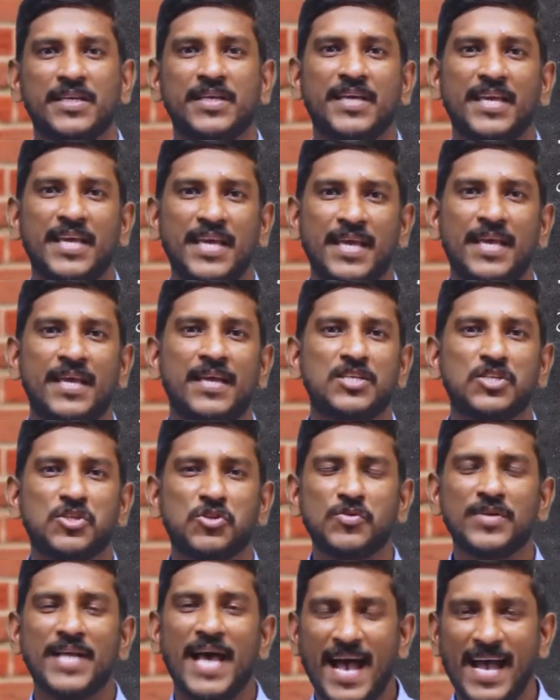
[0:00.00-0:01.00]
he
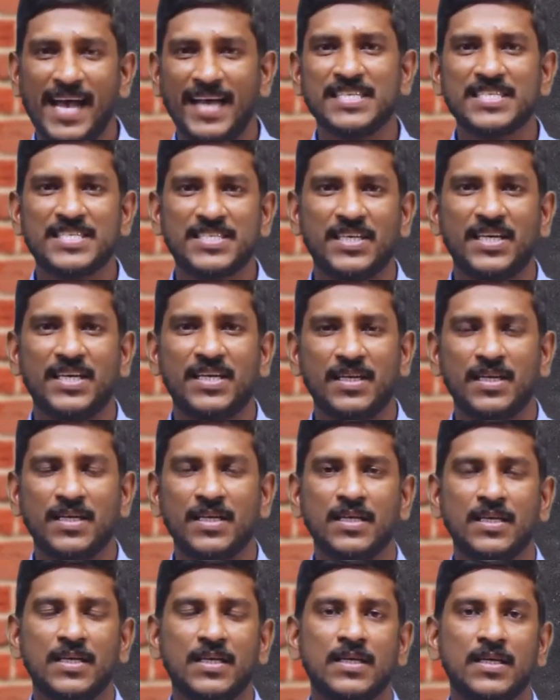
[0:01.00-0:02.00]
should answer,
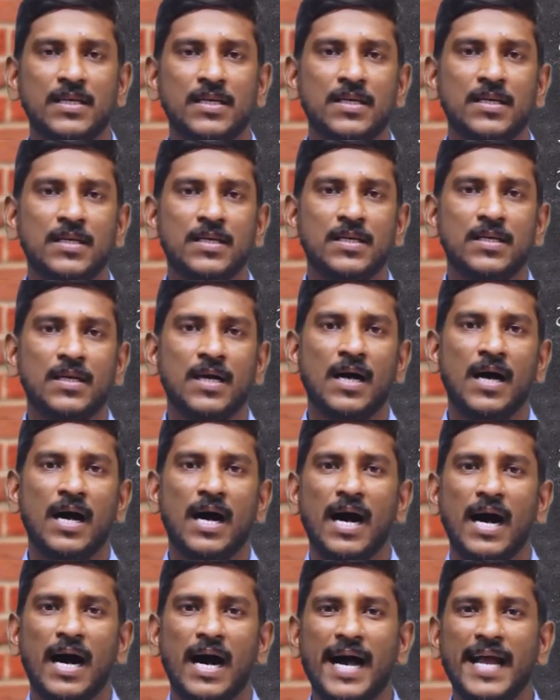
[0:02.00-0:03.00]

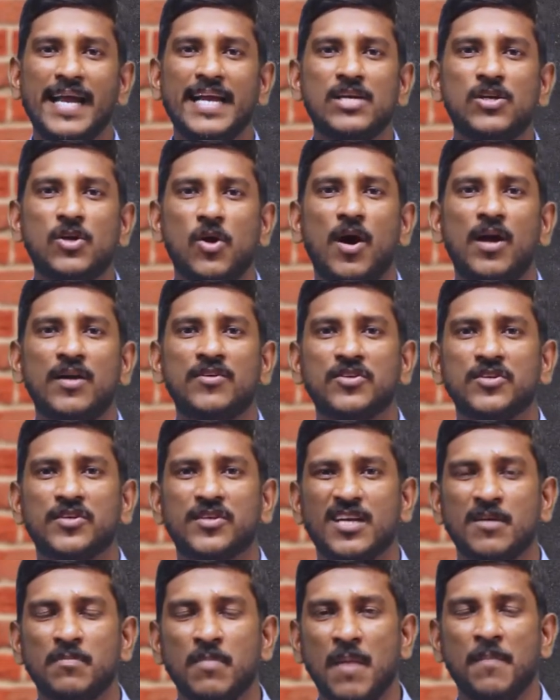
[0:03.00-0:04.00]
"I don't
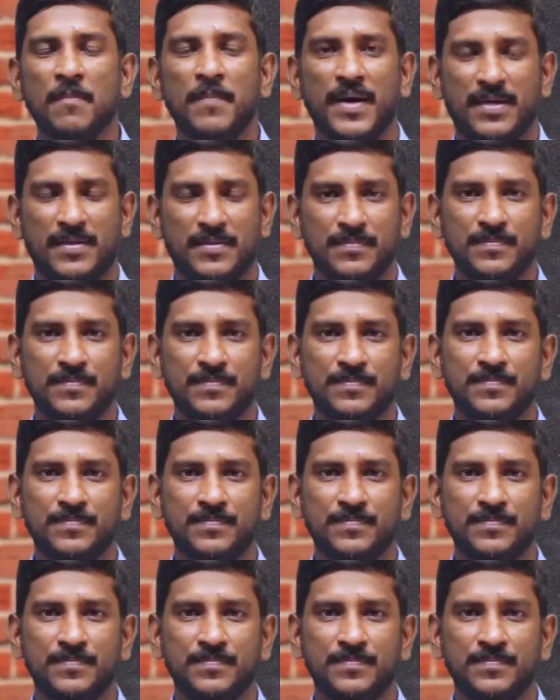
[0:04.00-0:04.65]
remember."